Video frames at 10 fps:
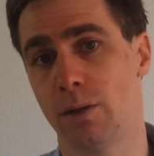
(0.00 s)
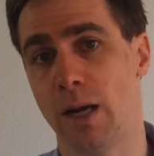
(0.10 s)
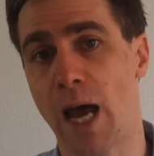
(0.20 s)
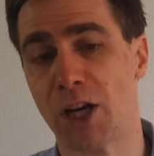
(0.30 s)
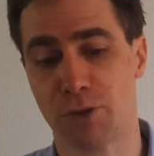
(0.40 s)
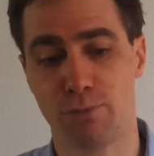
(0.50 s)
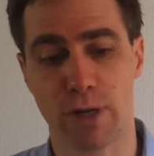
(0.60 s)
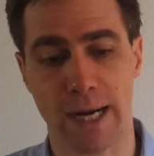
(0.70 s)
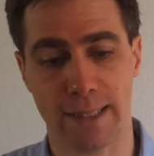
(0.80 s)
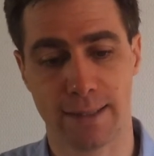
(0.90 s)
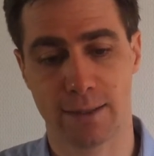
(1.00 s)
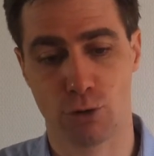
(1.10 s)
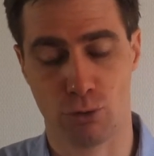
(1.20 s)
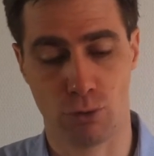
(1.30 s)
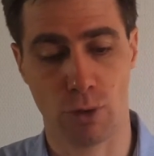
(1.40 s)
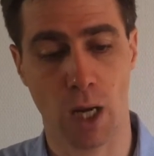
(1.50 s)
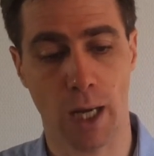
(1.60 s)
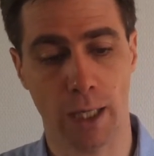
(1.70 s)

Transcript: large price to